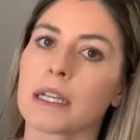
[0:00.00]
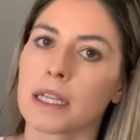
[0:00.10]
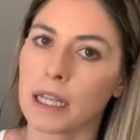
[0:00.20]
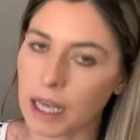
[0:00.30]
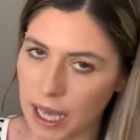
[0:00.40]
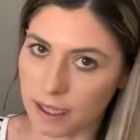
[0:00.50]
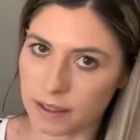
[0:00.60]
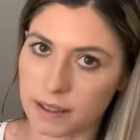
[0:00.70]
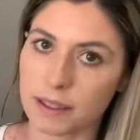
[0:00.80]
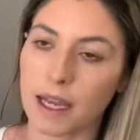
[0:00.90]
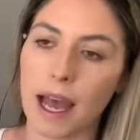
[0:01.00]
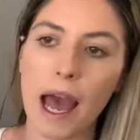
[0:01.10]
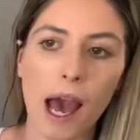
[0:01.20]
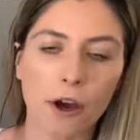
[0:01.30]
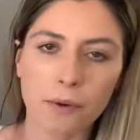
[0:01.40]
Yes.
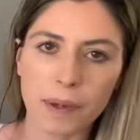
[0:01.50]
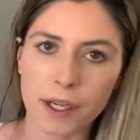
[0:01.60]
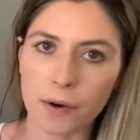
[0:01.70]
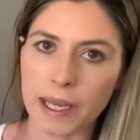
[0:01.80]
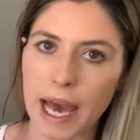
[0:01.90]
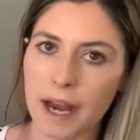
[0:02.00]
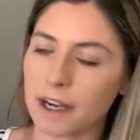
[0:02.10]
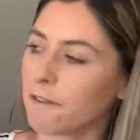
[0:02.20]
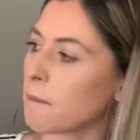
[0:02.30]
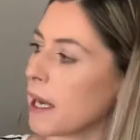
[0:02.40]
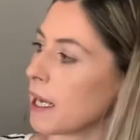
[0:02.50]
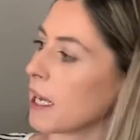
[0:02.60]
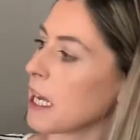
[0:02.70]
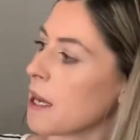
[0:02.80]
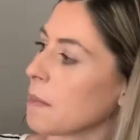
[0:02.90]
How do we know he had enough money?